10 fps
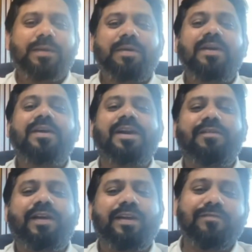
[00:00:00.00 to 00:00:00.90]
I'm
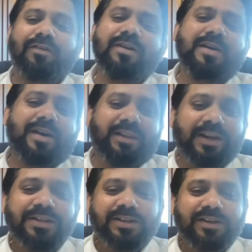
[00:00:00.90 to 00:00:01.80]
eagerly waiting for the
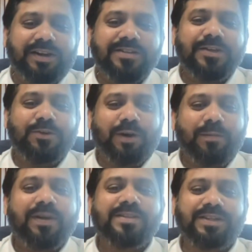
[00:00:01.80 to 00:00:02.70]
digital currency to
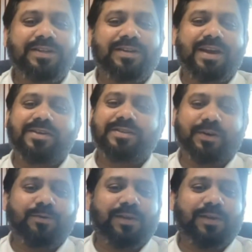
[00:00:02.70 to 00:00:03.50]
come in and see your traction out